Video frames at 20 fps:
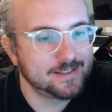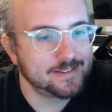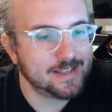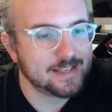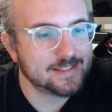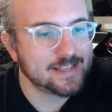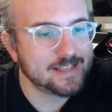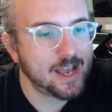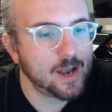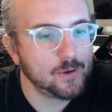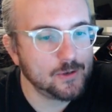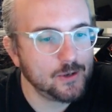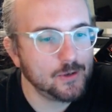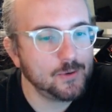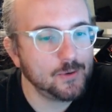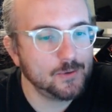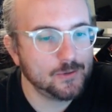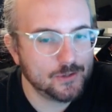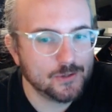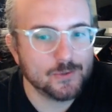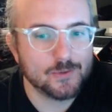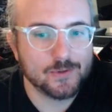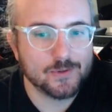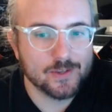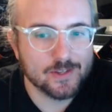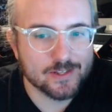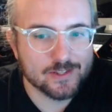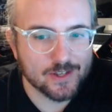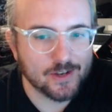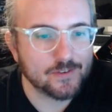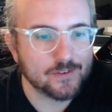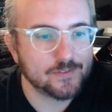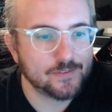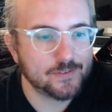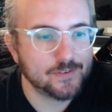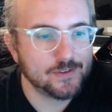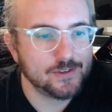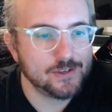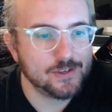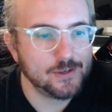That's how you do
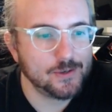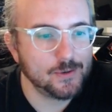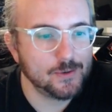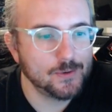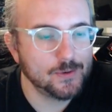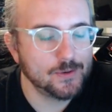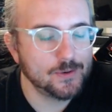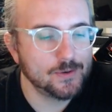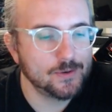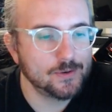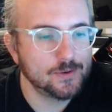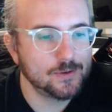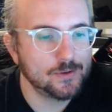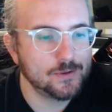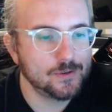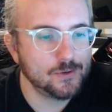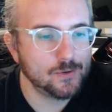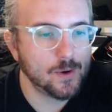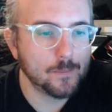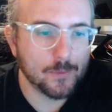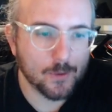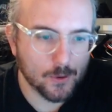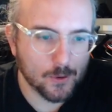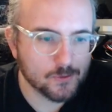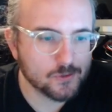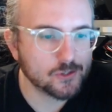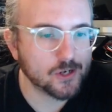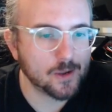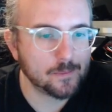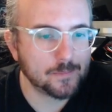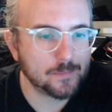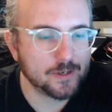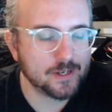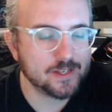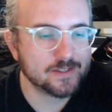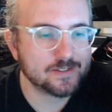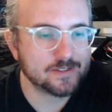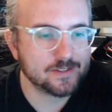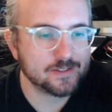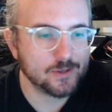stuff. You approach
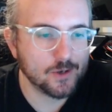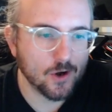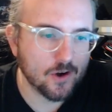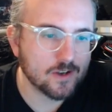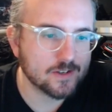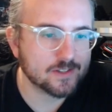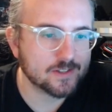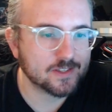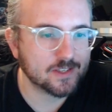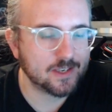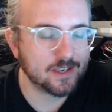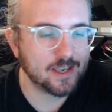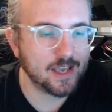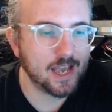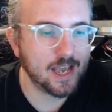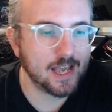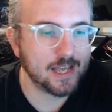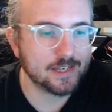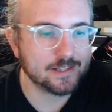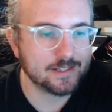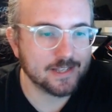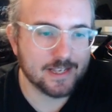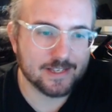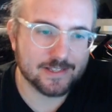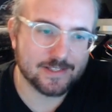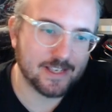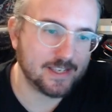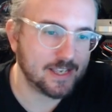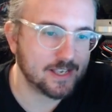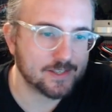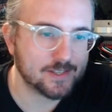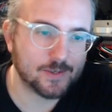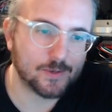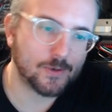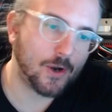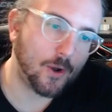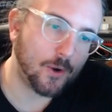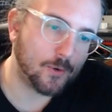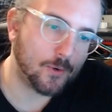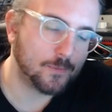companies, you ask, and they say yes
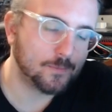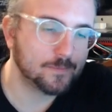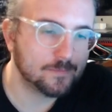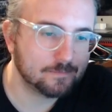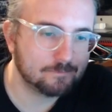or no.